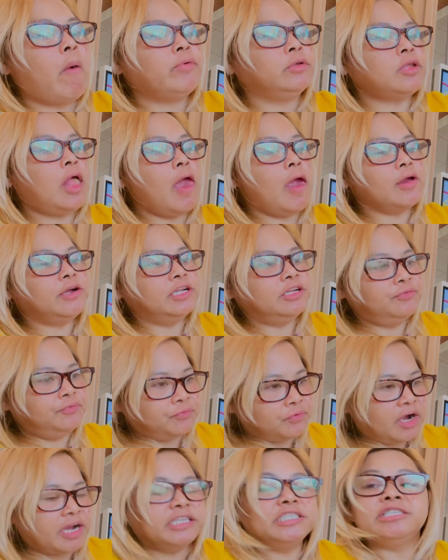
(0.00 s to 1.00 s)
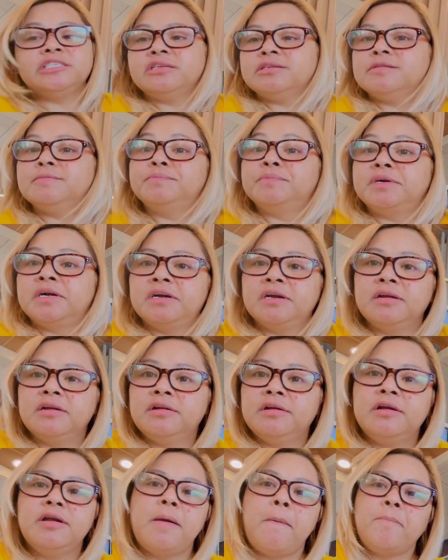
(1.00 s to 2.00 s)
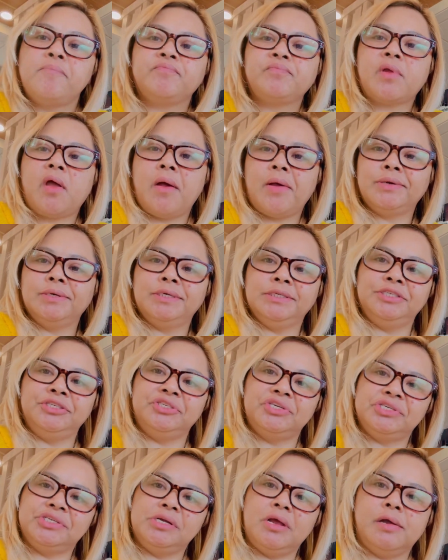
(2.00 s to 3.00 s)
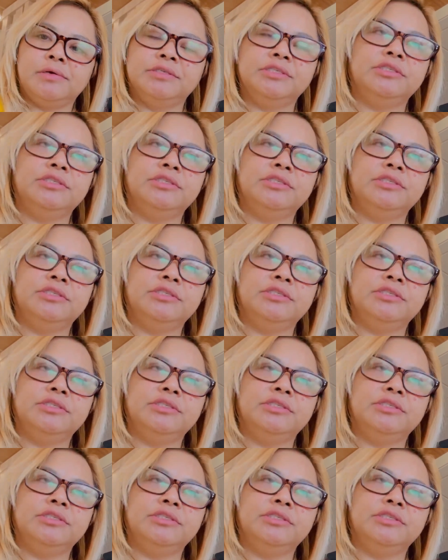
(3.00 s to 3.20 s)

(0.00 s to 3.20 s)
I got a fries and a burger. I just got a